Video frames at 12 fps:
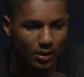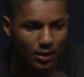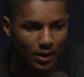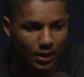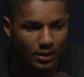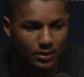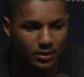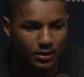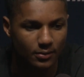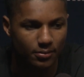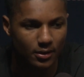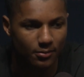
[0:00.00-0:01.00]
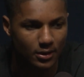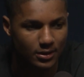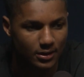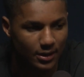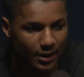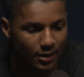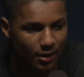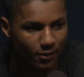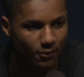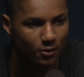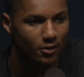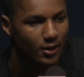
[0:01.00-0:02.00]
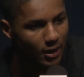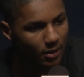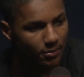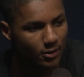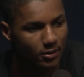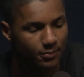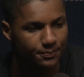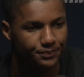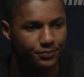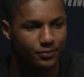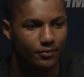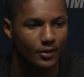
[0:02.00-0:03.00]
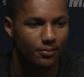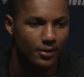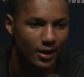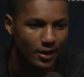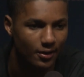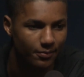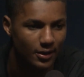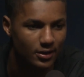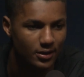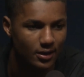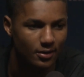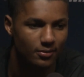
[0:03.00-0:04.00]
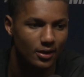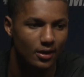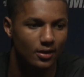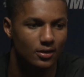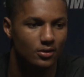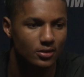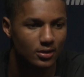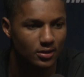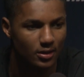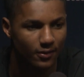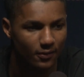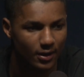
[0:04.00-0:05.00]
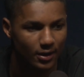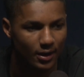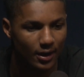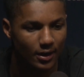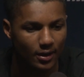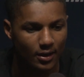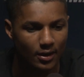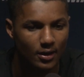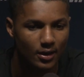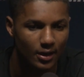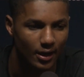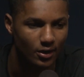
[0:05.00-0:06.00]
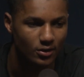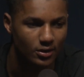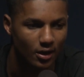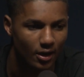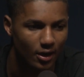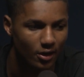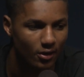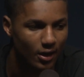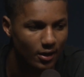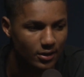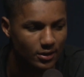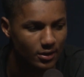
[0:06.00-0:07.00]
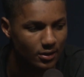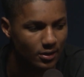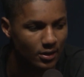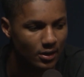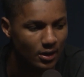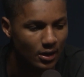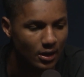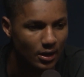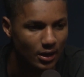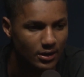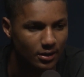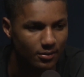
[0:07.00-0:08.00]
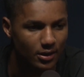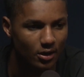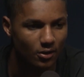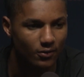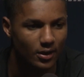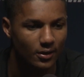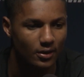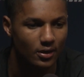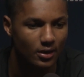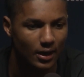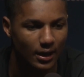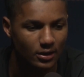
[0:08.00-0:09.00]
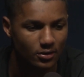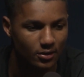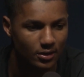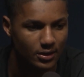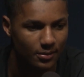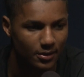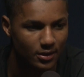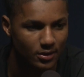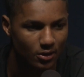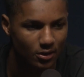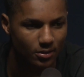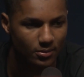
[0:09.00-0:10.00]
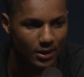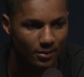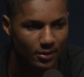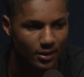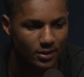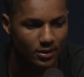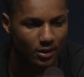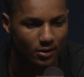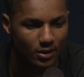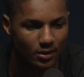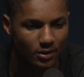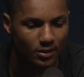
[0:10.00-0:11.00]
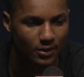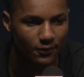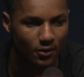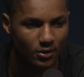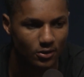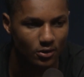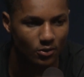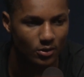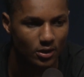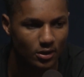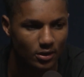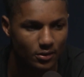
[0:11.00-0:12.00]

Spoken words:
Yeah, it's pretty much just like another road game. Playing in the Big Ten, I'm kind of used to stuff like that, kind of used to hard crowds, and I typically don't really, like, I typically zone them type things out and focus on the win.